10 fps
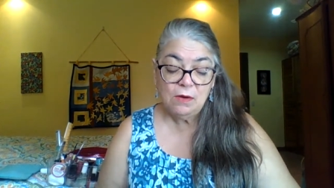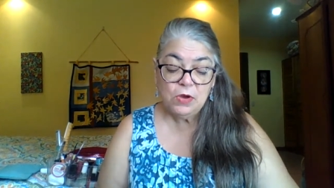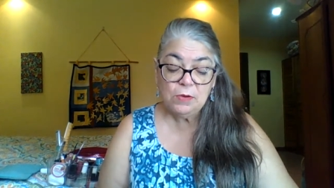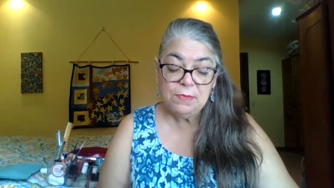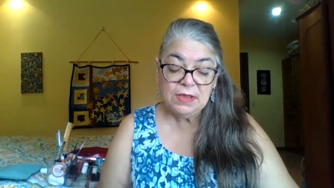
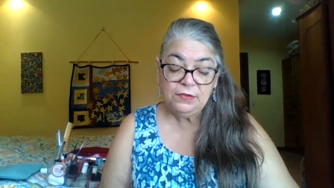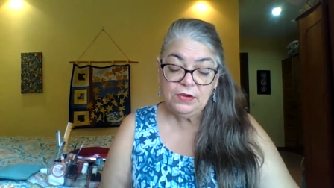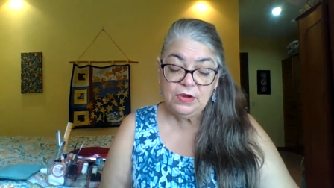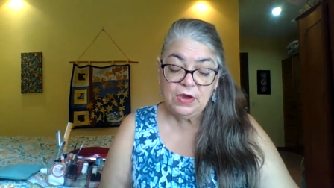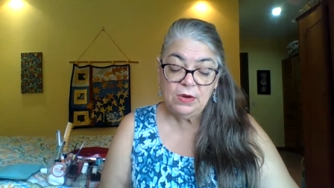Will you
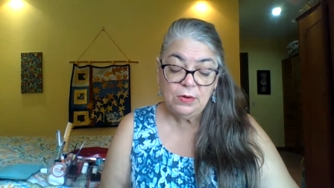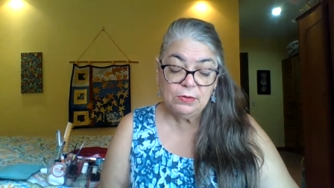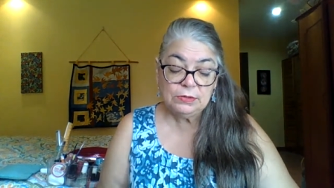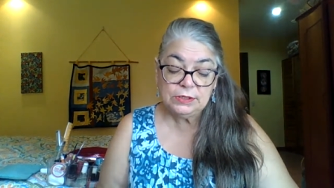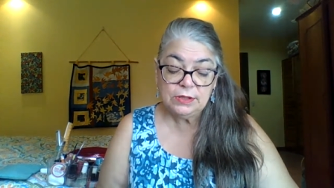
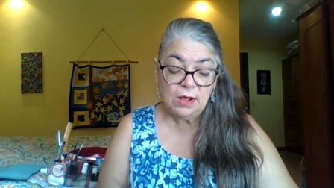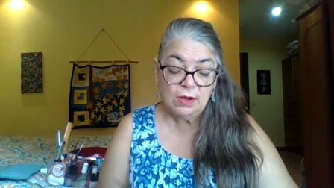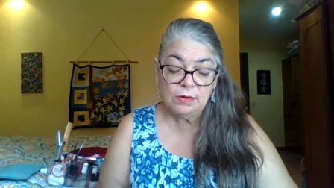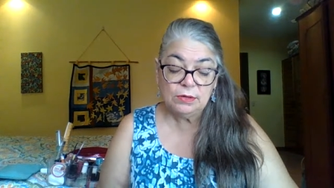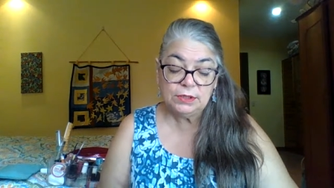misuse
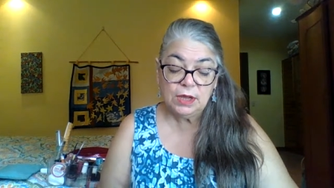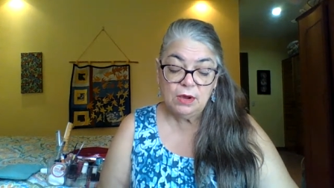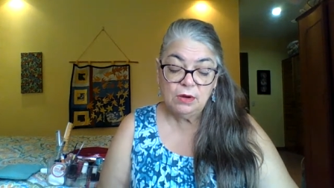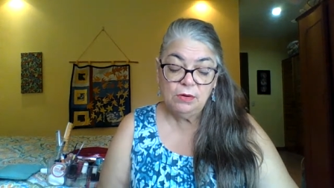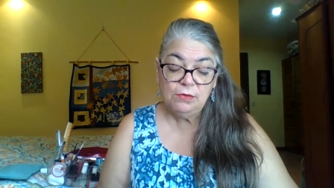those
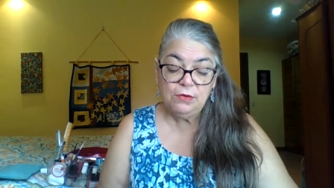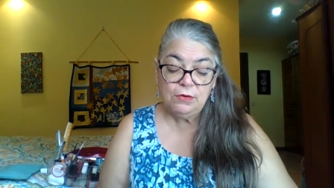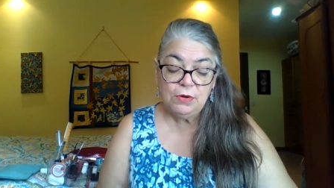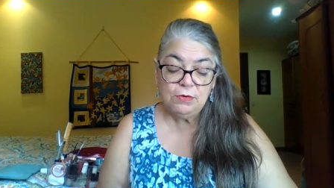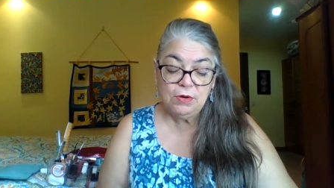who
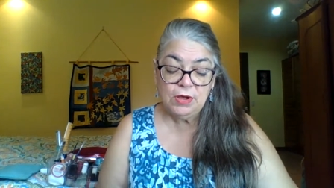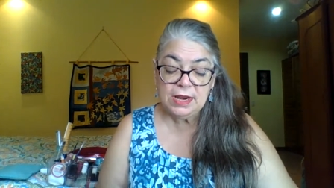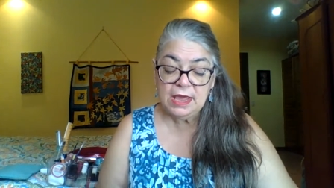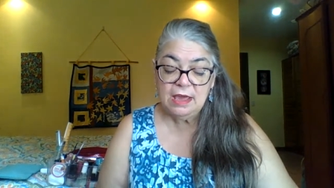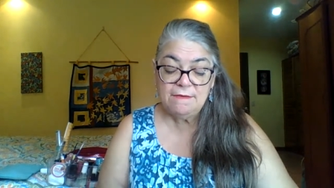do you
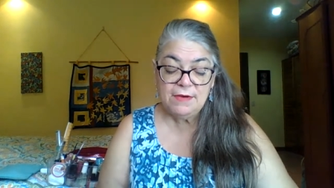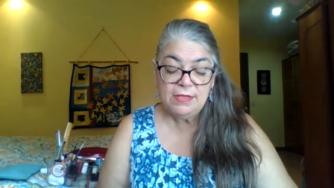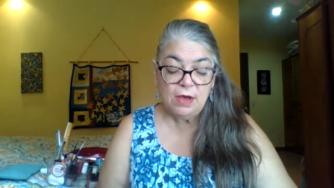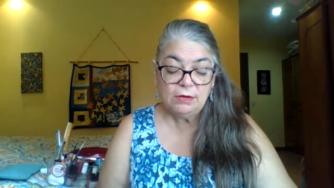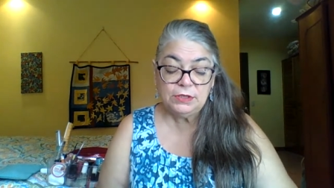good,
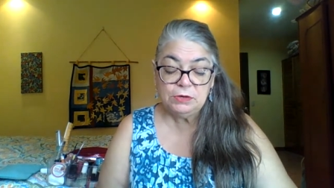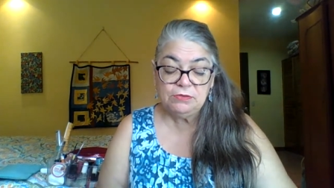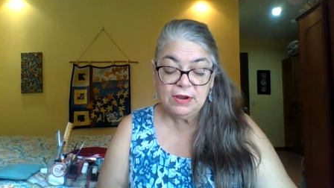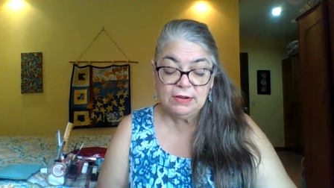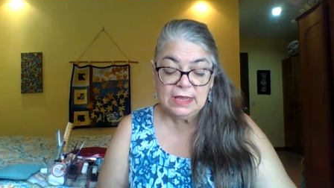even those
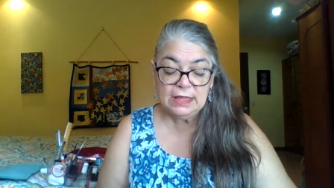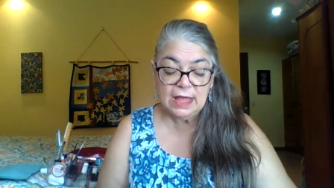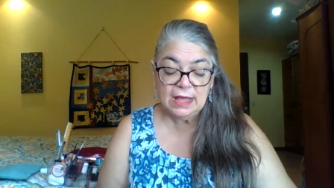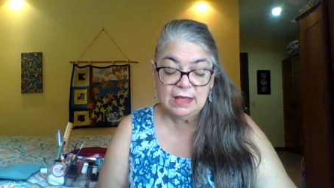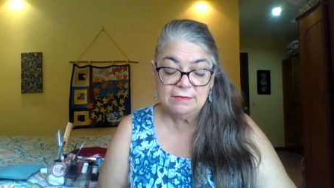you
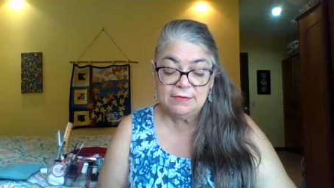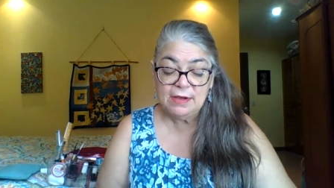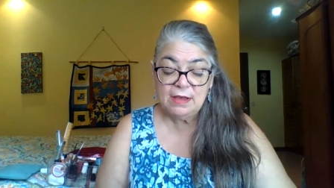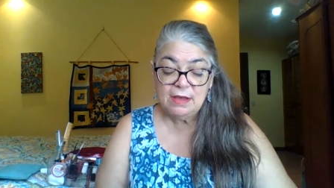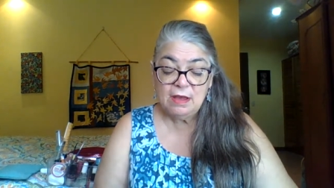deeply love?